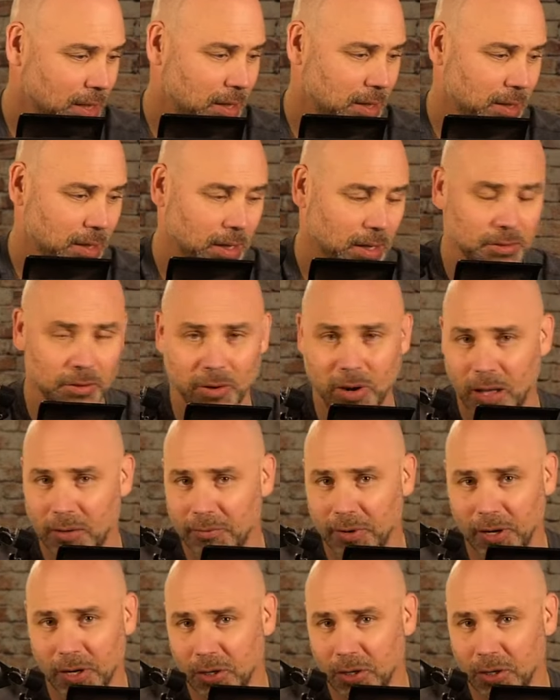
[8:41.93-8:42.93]
They're not
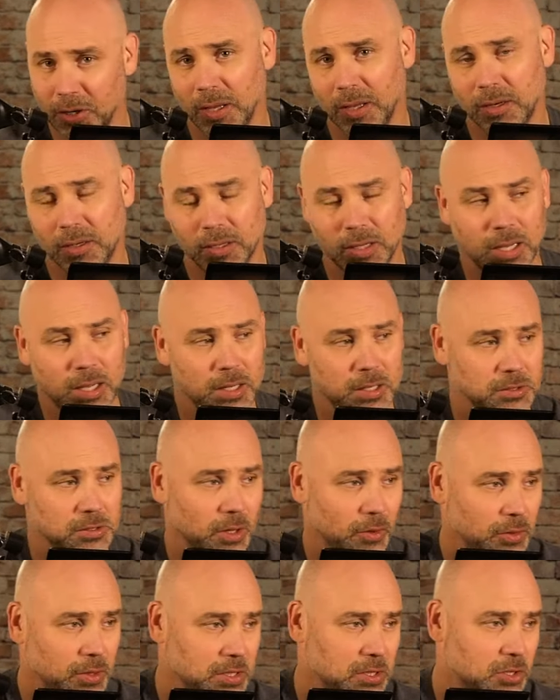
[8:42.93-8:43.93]
very good.
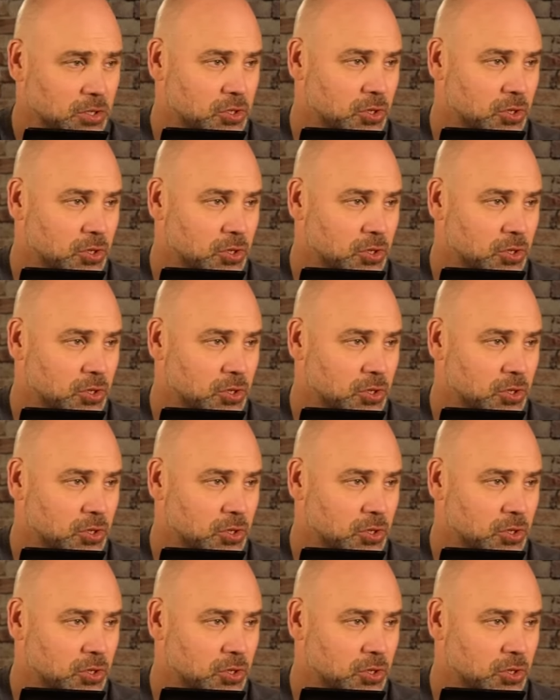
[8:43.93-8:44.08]
So this is,